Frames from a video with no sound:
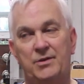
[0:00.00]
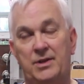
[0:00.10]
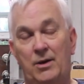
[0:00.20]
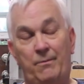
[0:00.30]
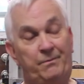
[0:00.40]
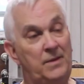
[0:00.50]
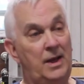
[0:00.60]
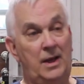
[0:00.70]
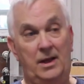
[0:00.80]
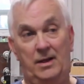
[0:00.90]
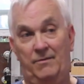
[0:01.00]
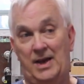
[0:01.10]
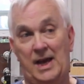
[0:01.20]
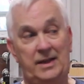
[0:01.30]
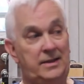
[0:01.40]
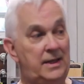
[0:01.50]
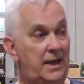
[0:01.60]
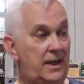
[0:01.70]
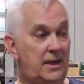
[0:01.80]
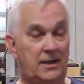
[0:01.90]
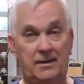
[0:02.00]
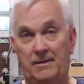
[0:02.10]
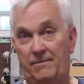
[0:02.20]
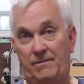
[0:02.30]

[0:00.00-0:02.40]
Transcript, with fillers: So got, uh,